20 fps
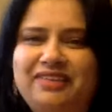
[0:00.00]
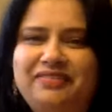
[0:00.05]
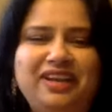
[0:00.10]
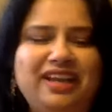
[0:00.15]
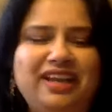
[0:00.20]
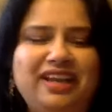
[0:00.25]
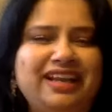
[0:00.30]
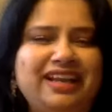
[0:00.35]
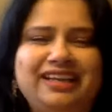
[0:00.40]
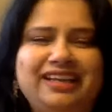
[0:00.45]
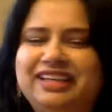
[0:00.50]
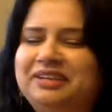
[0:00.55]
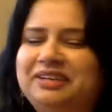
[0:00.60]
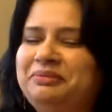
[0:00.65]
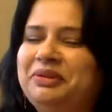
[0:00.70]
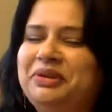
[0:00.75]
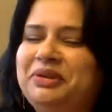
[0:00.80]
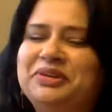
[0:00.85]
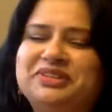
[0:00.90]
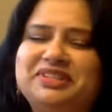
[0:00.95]
we connected,
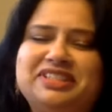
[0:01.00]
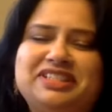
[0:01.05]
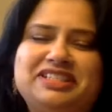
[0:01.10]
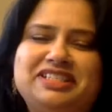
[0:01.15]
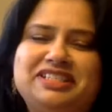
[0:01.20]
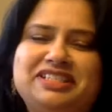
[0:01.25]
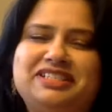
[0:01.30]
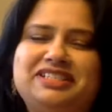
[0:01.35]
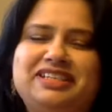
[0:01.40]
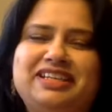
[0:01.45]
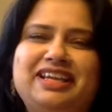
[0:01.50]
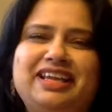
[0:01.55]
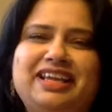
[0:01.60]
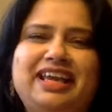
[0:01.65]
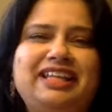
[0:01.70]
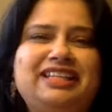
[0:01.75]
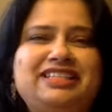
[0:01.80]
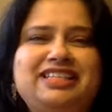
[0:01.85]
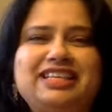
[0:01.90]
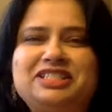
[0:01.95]
because
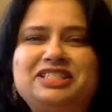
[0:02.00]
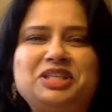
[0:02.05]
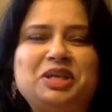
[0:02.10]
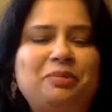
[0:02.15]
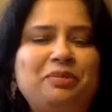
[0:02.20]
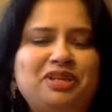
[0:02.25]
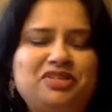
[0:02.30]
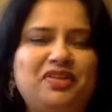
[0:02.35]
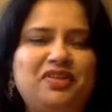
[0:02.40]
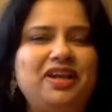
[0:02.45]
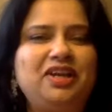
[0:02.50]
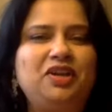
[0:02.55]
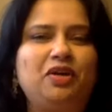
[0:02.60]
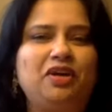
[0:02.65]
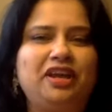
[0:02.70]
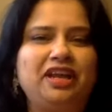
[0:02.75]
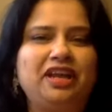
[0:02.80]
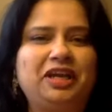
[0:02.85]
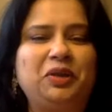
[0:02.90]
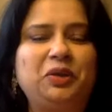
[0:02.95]
it's just so much fun
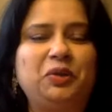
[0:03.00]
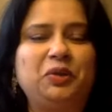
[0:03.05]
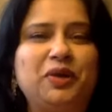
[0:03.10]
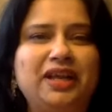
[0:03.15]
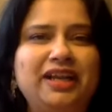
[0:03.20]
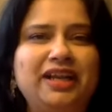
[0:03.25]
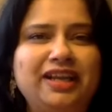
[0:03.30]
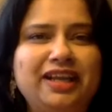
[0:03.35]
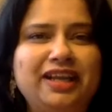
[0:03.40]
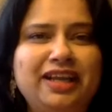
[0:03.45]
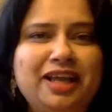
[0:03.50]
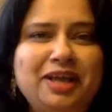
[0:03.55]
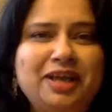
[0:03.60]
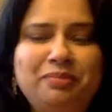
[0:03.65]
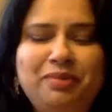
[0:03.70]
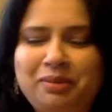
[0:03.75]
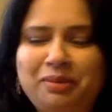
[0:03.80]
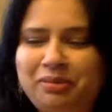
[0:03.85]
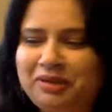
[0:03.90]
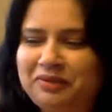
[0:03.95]
talking to you. And
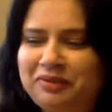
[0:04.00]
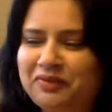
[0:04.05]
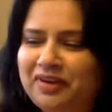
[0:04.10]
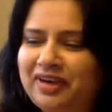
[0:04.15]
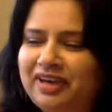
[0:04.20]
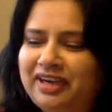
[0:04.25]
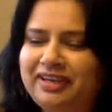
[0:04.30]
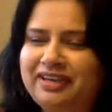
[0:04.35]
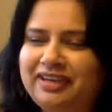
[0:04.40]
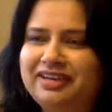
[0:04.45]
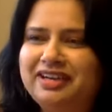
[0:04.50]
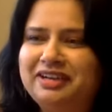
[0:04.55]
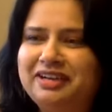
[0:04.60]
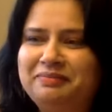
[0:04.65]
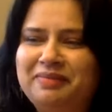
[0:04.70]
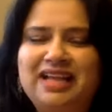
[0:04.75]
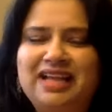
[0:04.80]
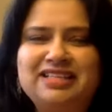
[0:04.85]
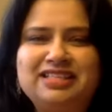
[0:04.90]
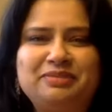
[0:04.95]
people wouldn't
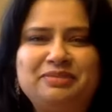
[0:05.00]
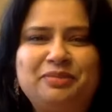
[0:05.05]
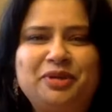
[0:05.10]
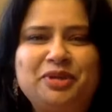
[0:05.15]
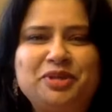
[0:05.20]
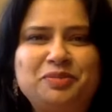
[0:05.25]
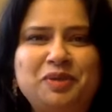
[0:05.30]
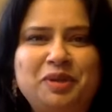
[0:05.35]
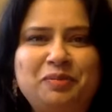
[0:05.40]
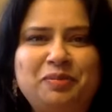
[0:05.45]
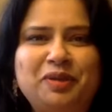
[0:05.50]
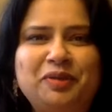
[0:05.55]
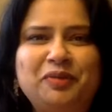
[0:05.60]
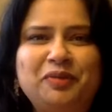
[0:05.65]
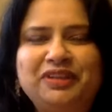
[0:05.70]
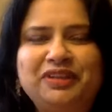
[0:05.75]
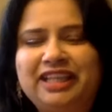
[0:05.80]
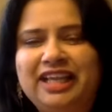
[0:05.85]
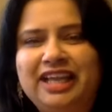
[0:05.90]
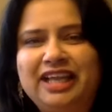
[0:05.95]
imagine, most people
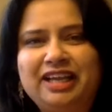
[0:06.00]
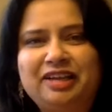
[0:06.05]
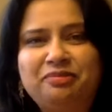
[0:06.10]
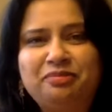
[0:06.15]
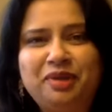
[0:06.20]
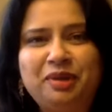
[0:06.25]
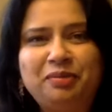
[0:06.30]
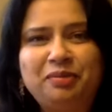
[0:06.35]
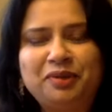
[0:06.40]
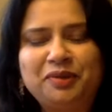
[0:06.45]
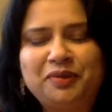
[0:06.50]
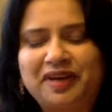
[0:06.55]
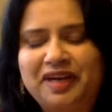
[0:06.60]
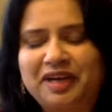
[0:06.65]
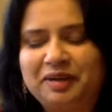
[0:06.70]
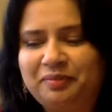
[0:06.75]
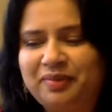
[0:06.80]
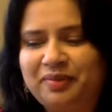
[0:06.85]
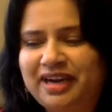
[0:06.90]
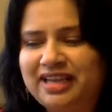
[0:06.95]
would think people who are
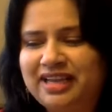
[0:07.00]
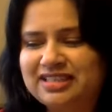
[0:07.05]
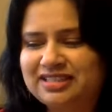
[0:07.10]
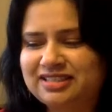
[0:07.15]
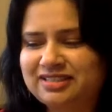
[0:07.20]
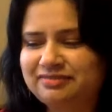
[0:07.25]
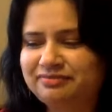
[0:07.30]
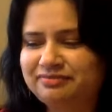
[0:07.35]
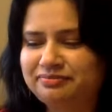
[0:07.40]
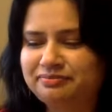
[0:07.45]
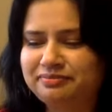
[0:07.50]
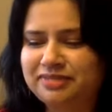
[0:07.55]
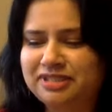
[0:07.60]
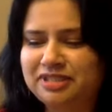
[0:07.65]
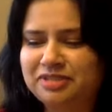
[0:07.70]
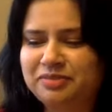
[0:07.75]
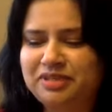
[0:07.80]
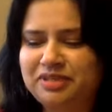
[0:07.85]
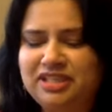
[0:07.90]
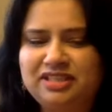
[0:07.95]
depressed
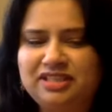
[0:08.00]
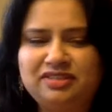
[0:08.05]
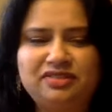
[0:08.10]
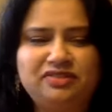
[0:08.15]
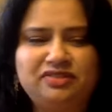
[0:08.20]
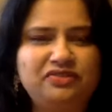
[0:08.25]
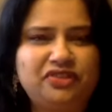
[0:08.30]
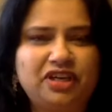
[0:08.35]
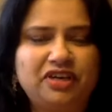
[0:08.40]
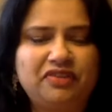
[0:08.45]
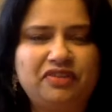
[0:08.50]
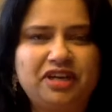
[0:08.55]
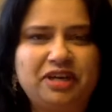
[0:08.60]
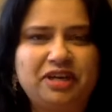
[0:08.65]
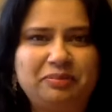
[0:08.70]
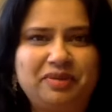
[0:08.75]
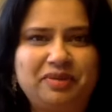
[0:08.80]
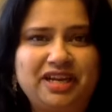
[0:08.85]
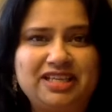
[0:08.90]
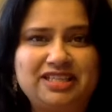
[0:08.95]
must be forever
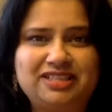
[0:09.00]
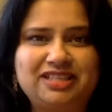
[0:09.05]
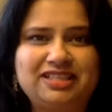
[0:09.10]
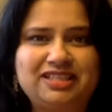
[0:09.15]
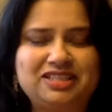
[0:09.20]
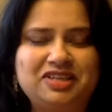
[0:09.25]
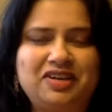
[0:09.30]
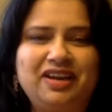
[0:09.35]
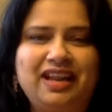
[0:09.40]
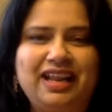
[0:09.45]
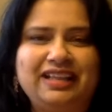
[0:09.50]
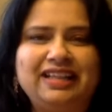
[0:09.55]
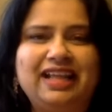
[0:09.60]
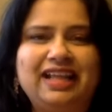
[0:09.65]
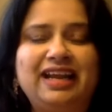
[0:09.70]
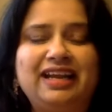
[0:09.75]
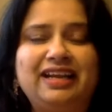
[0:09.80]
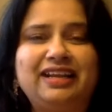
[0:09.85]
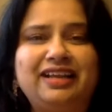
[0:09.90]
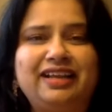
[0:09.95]
depressed. It's not like
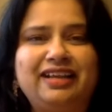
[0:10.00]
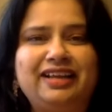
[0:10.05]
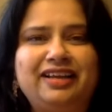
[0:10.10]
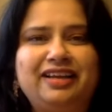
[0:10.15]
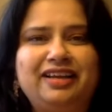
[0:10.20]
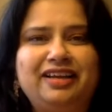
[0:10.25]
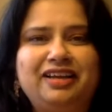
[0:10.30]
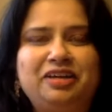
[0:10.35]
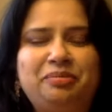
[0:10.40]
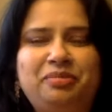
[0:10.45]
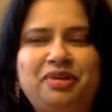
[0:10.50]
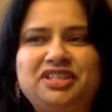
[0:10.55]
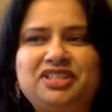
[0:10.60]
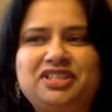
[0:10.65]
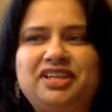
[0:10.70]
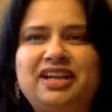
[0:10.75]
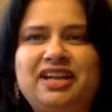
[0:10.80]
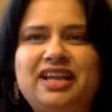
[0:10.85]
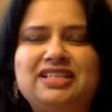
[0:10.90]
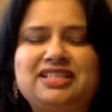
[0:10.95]
that.
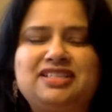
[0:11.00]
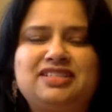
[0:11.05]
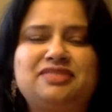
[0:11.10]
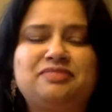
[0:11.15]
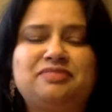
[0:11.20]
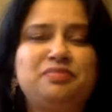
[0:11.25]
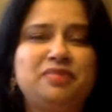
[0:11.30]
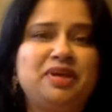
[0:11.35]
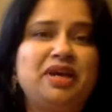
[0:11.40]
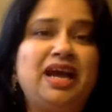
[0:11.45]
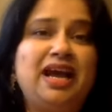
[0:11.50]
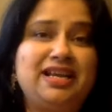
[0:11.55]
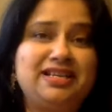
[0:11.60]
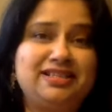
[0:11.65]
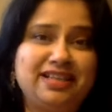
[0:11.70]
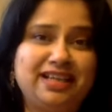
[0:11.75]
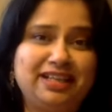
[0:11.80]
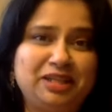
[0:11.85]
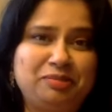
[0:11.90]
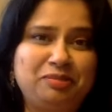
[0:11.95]
Depression as
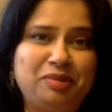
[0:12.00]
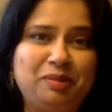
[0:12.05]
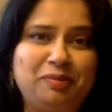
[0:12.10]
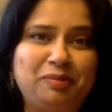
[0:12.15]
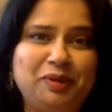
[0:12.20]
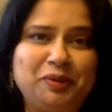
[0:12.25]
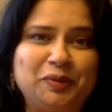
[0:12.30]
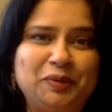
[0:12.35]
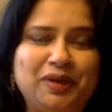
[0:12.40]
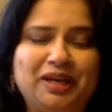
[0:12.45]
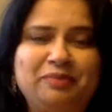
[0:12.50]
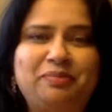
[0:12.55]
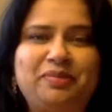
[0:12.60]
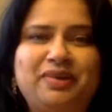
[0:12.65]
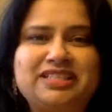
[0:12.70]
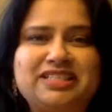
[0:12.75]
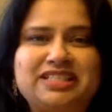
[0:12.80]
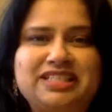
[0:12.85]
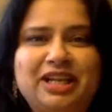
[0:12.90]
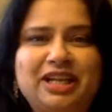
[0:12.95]
that people who are
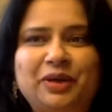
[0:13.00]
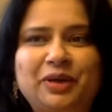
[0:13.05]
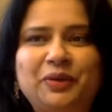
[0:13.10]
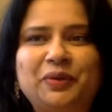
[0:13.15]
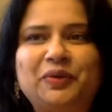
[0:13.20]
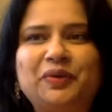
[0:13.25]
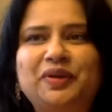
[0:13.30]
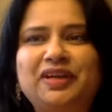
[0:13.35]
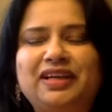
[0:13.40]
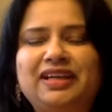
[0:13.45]
depressed know,